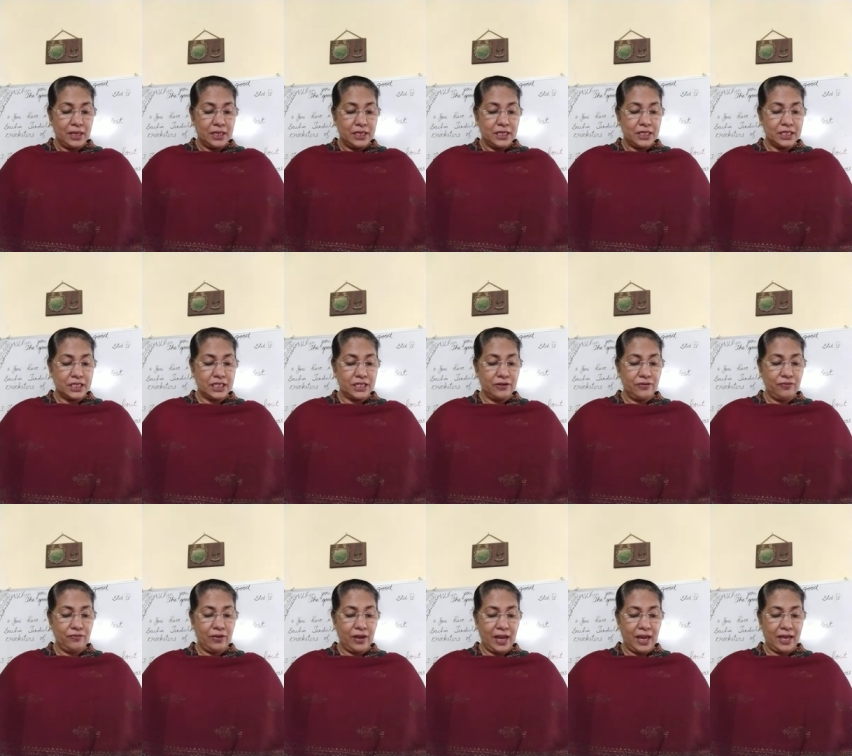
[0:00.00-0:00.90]
Shiv
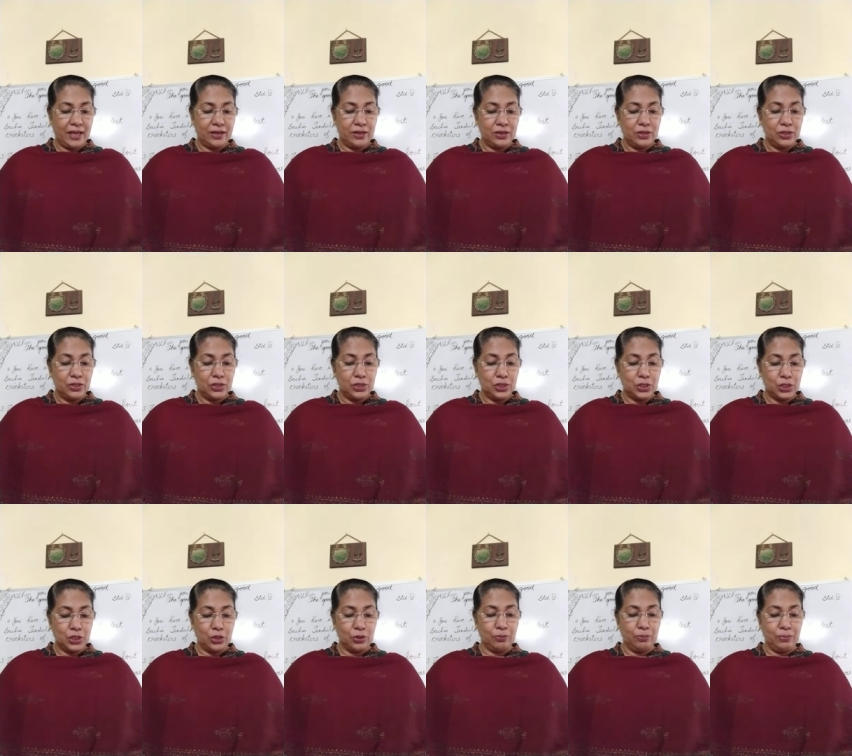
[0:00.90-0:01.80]
and
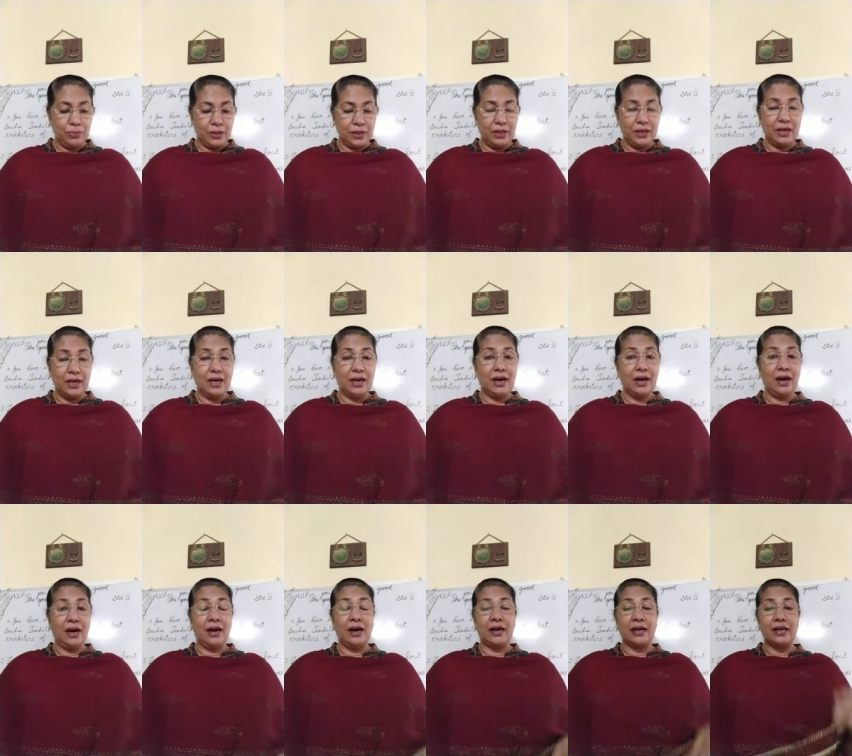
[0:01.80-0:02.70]
Shub
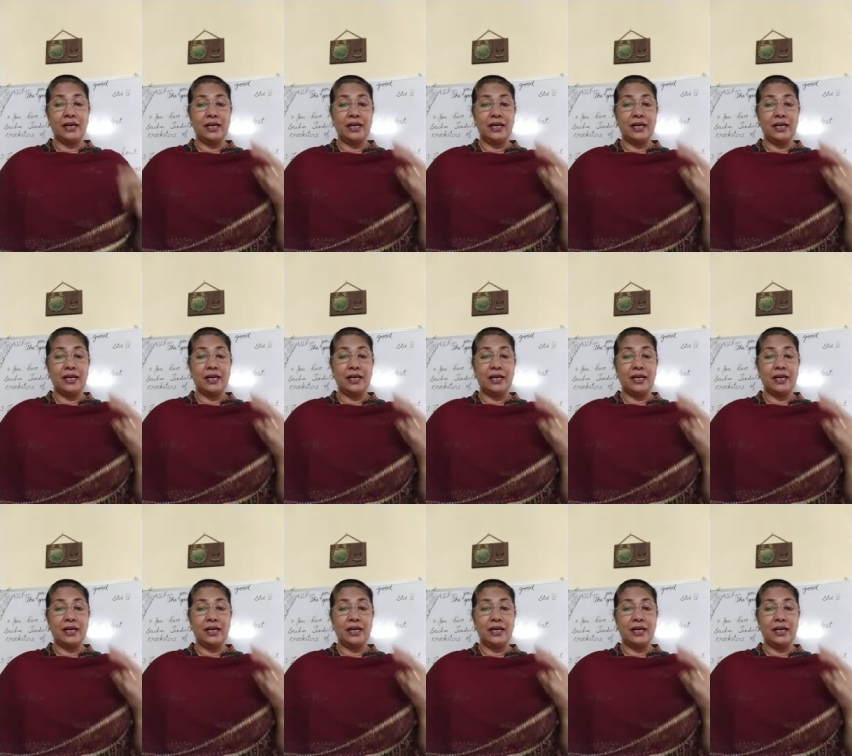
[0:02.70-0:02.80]
are.